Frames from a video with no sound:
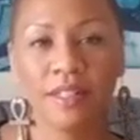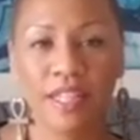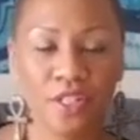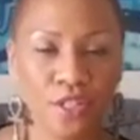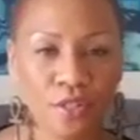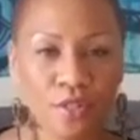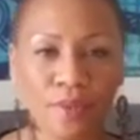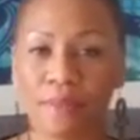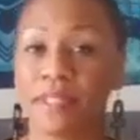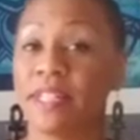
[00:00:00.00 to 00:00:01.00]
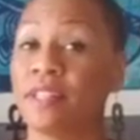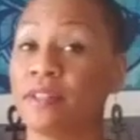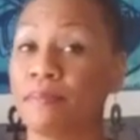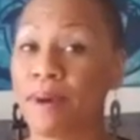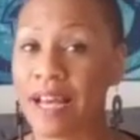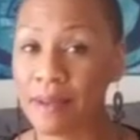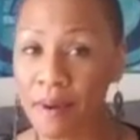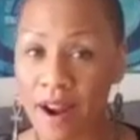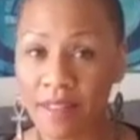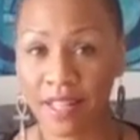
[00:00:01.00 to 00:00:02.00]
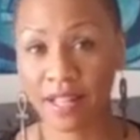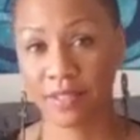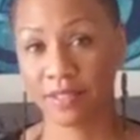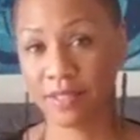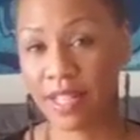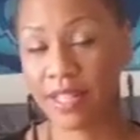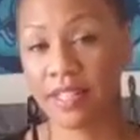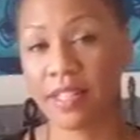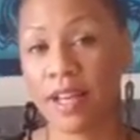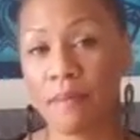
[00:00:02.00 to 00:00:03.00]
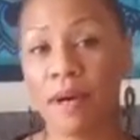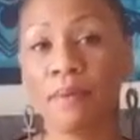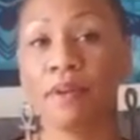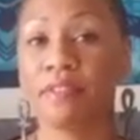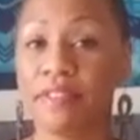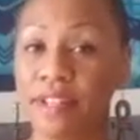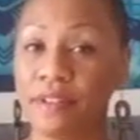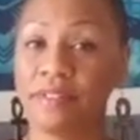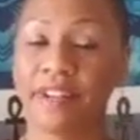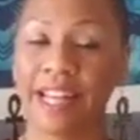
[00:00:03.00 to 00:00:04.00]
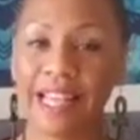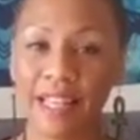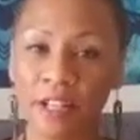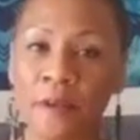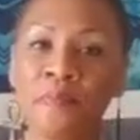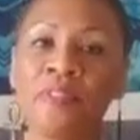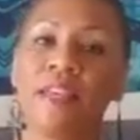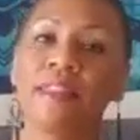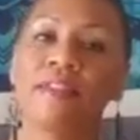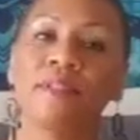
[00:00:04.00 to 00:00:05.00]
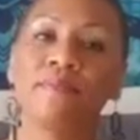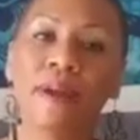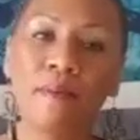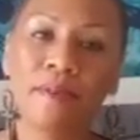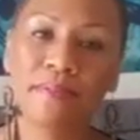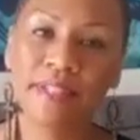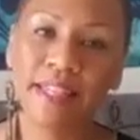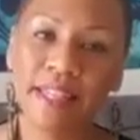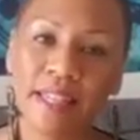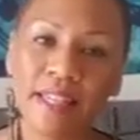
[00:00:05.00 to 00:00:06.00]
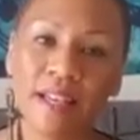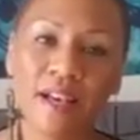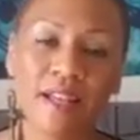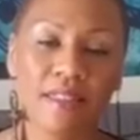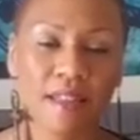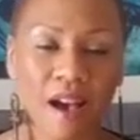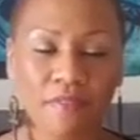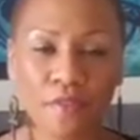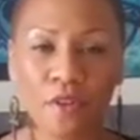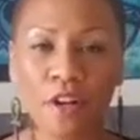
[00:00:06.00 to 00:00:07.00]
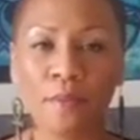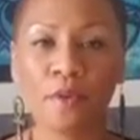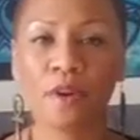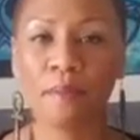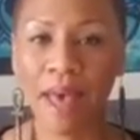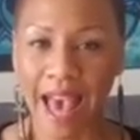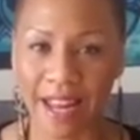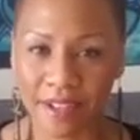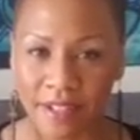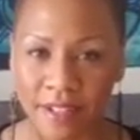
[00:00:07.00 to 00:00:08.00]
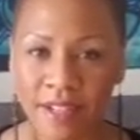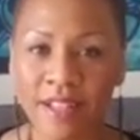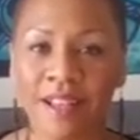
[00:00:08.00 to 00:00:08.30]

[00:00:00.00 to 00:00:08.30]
issue with a particular body part that tends to come up over and over again, there's probably a thought form or a pattern,